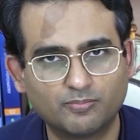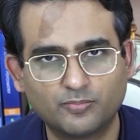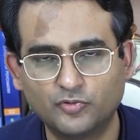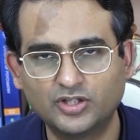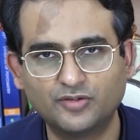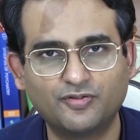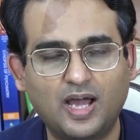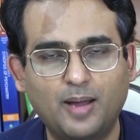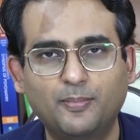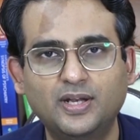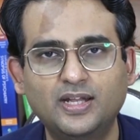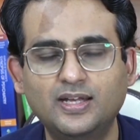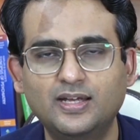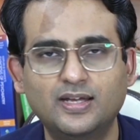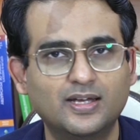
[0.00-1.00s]
with the
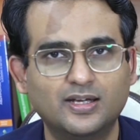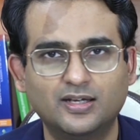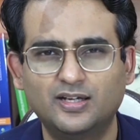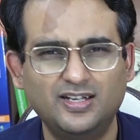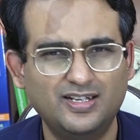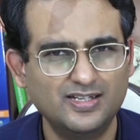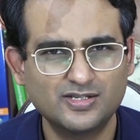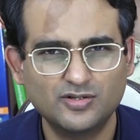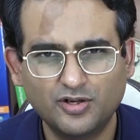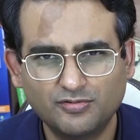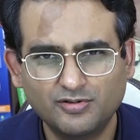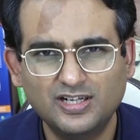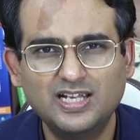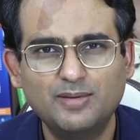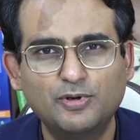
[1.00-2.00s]
family, he is
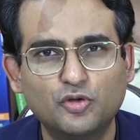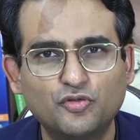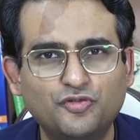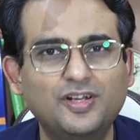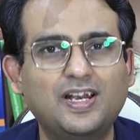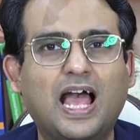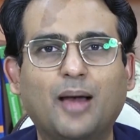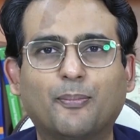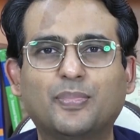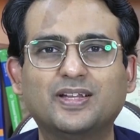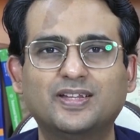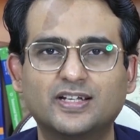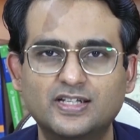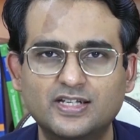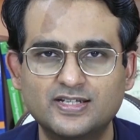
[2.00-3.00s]
not really able to feel happy.
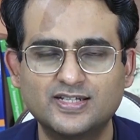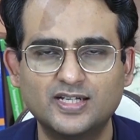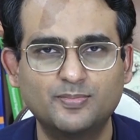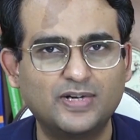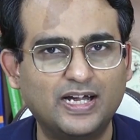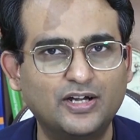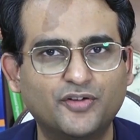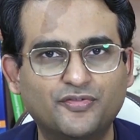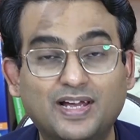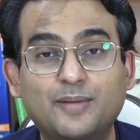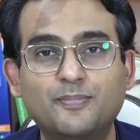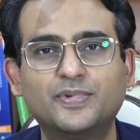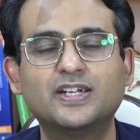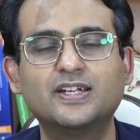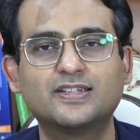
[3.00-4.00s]
There is some kind of
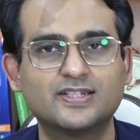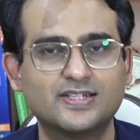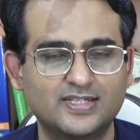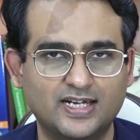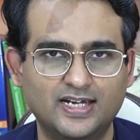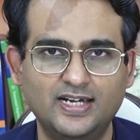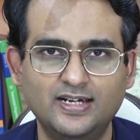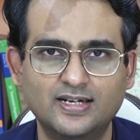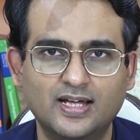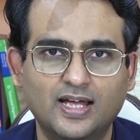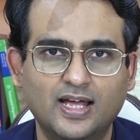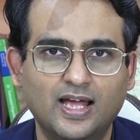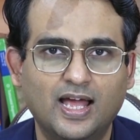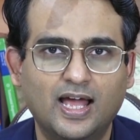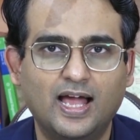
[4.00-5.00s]
emptiness inside
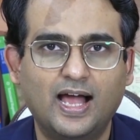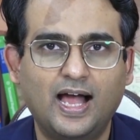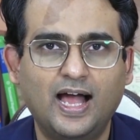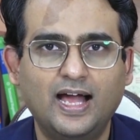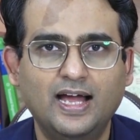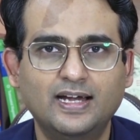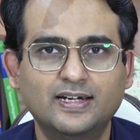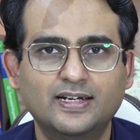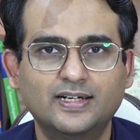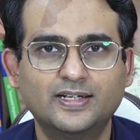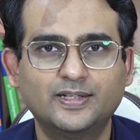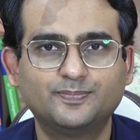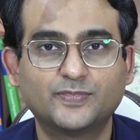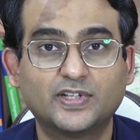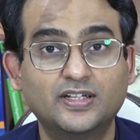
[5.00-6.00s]

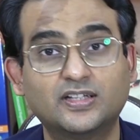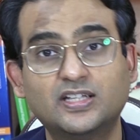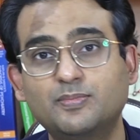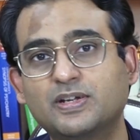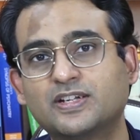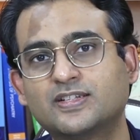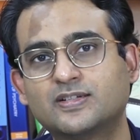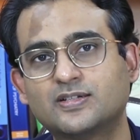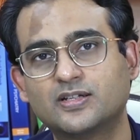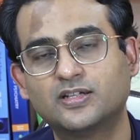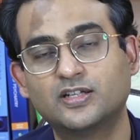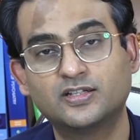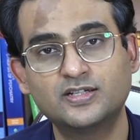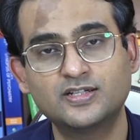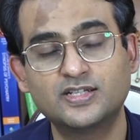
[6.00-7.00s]
and
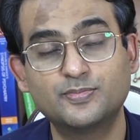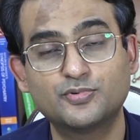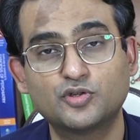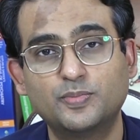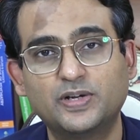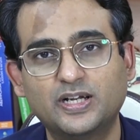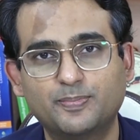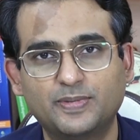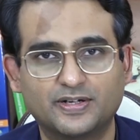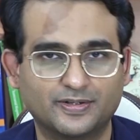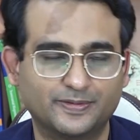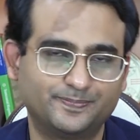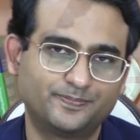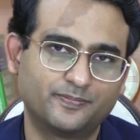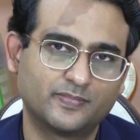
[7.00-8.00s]
nothing seems to make it
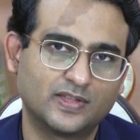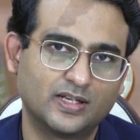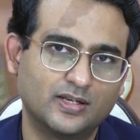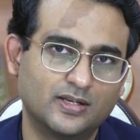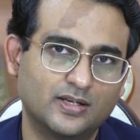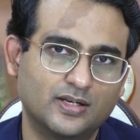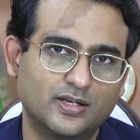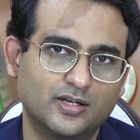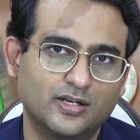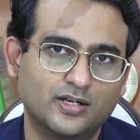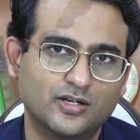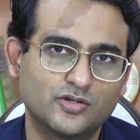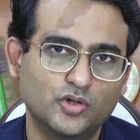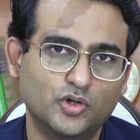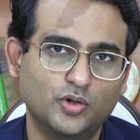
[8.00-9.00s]
better.
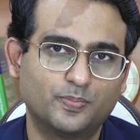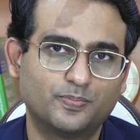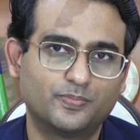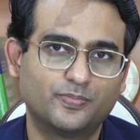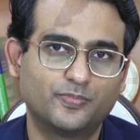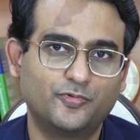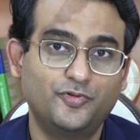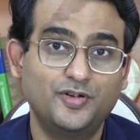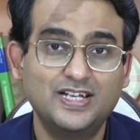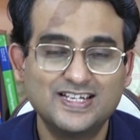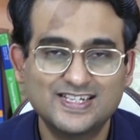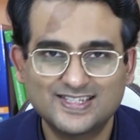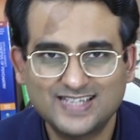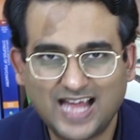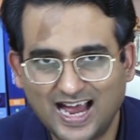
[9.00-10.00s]
So
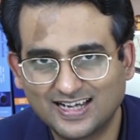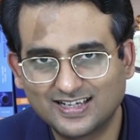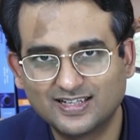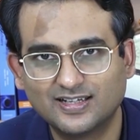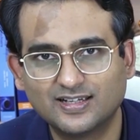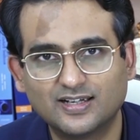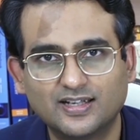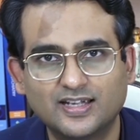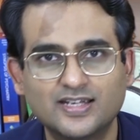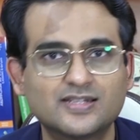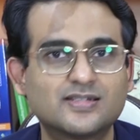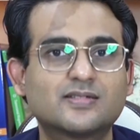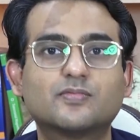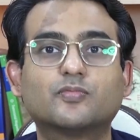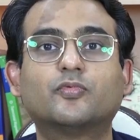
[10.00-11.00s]
feeling sad
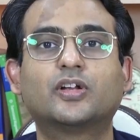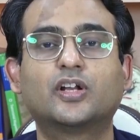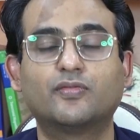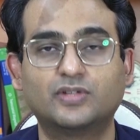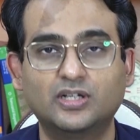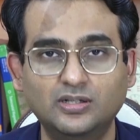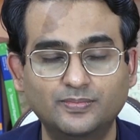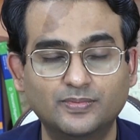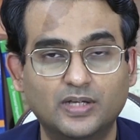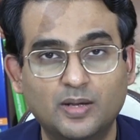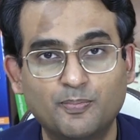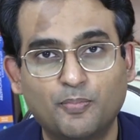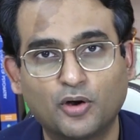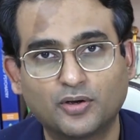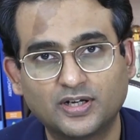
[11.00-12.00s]
is one of the
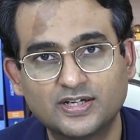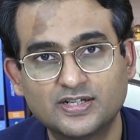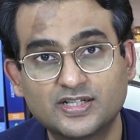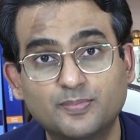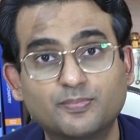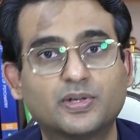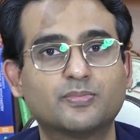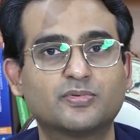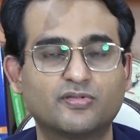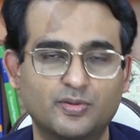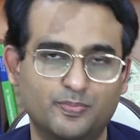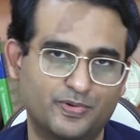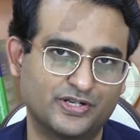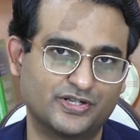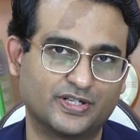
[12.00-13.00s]
important symptoms of
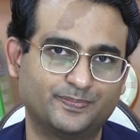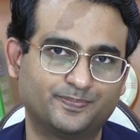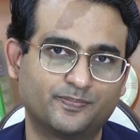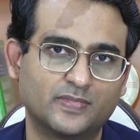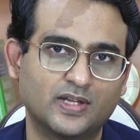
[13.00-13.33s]
depression.